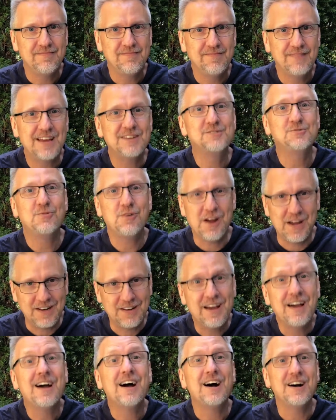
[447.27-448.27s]
That's right,
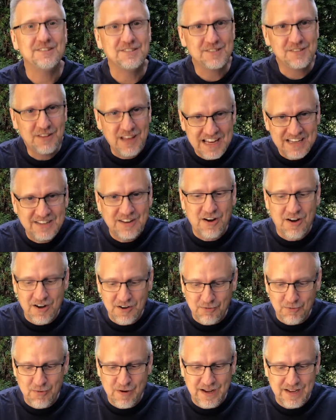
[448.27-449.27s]
a sled dog
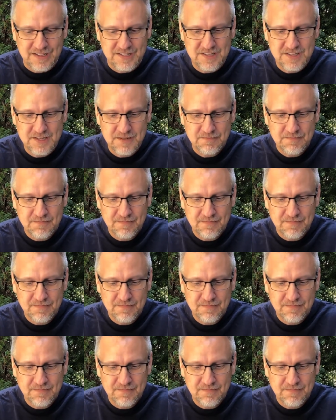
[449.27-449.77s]
race.